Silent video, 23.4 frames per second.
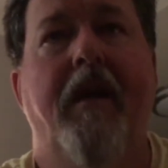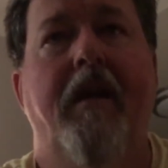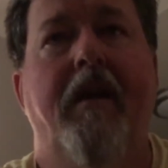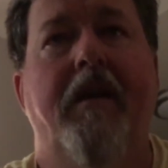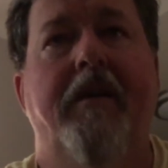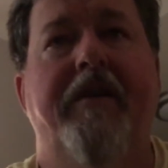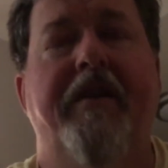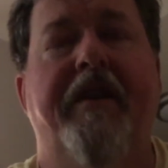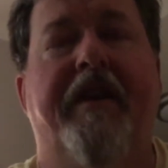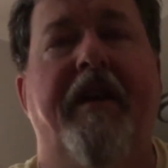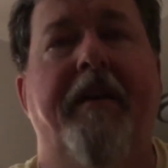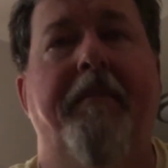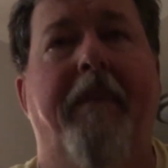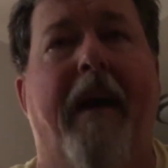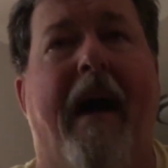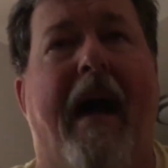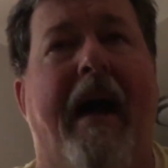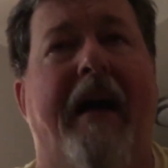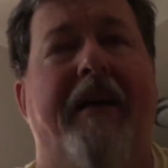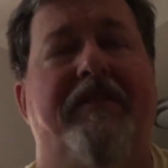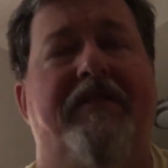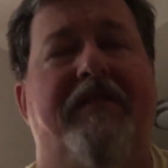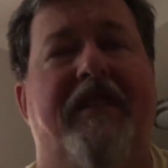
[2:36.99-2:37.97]
You can
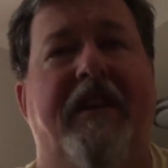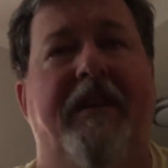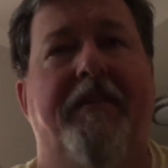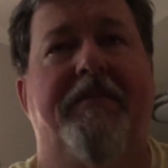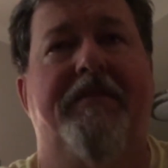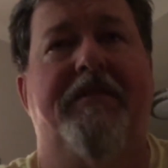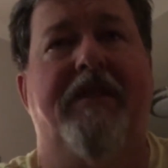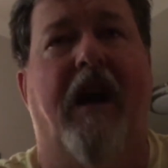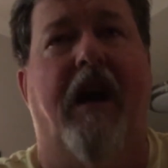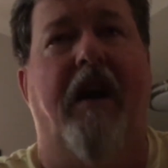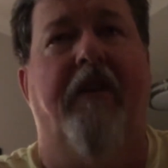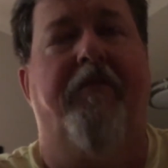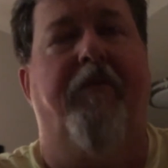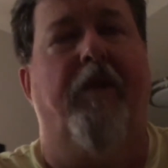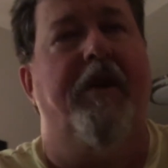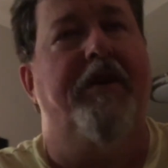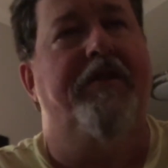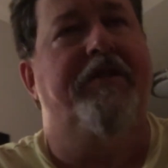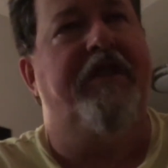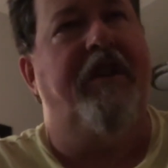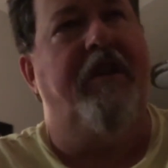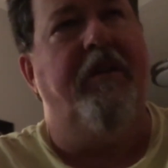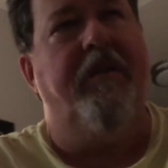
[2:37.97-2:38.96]
buy a cheap software,
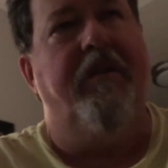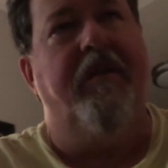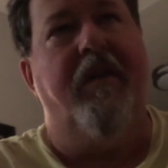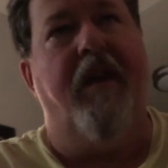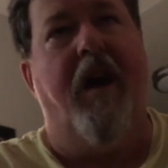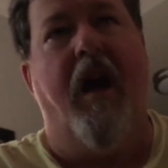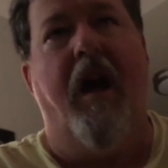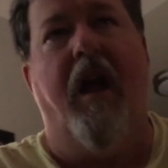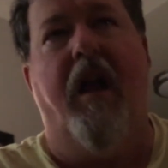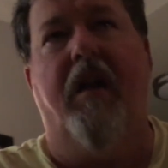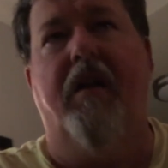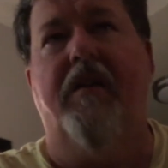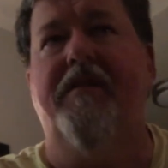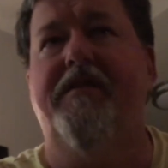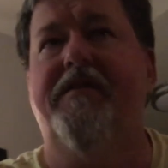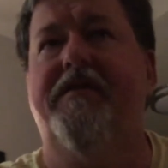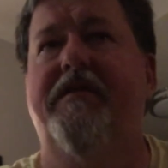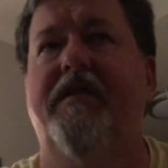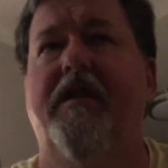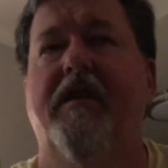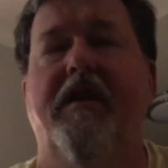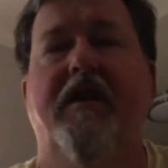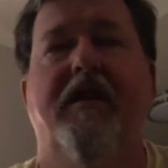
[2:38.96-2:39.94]

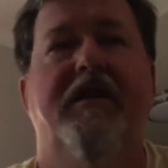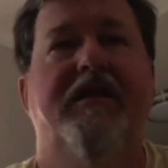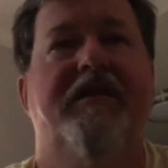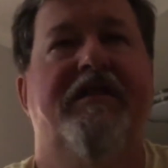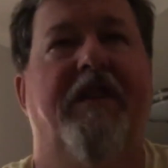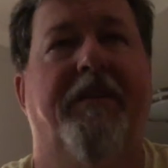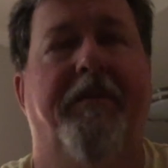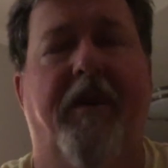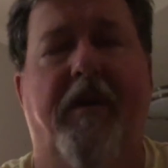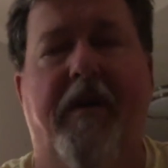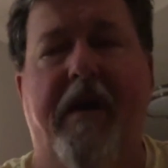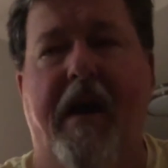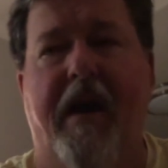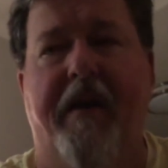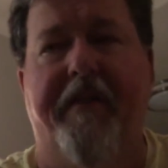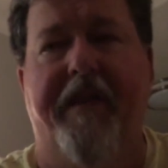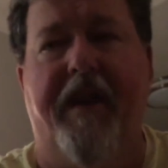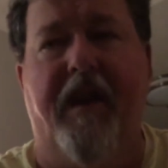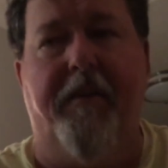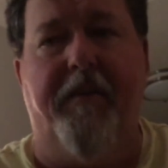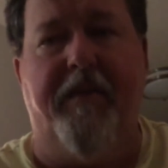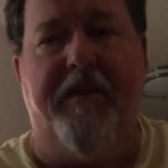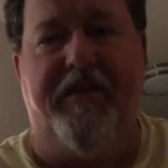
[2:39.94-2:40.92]
$200, somewhere around
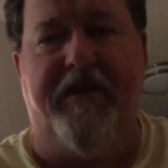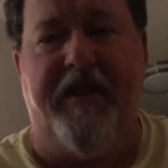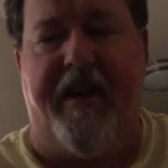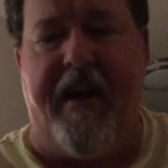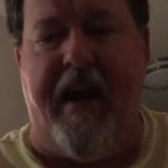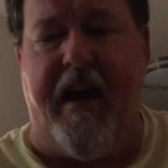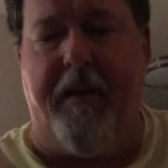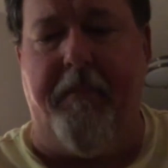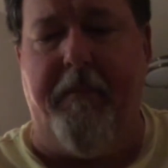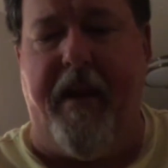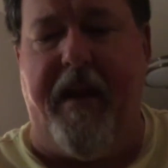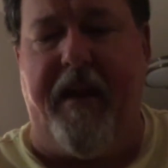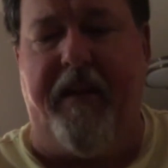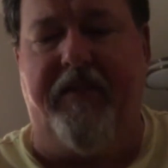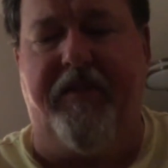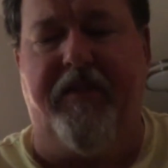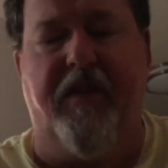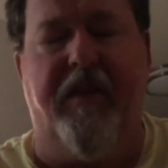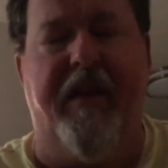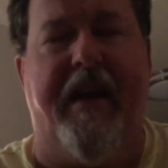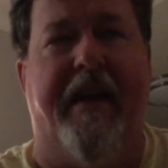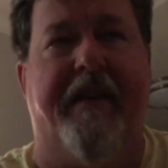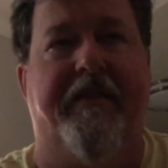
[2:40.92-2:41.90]
there, but you got to make
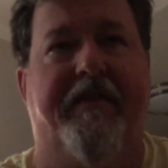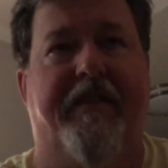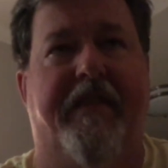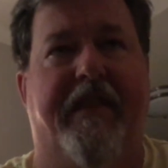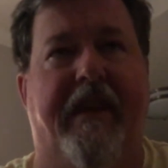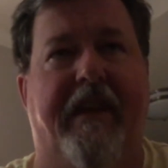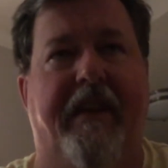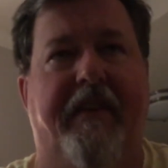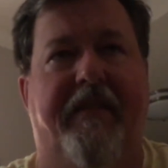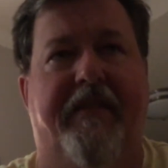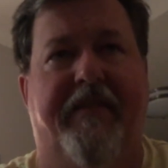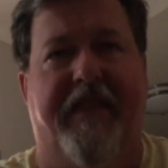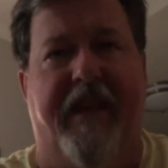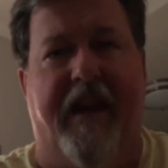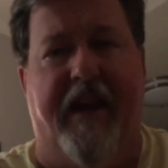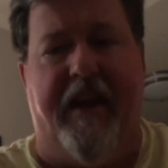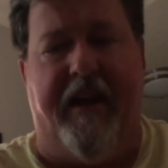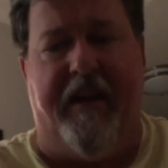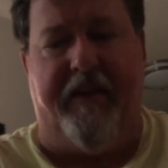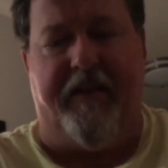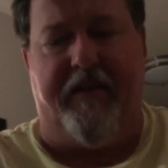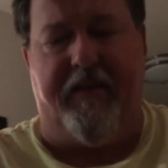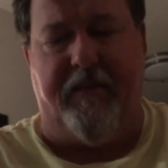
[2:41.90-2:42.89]
sure it has these
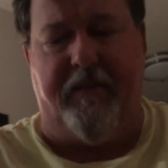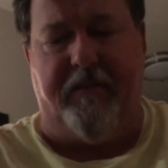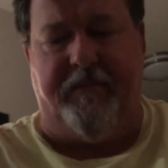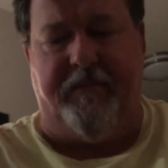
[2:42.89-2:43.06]
things.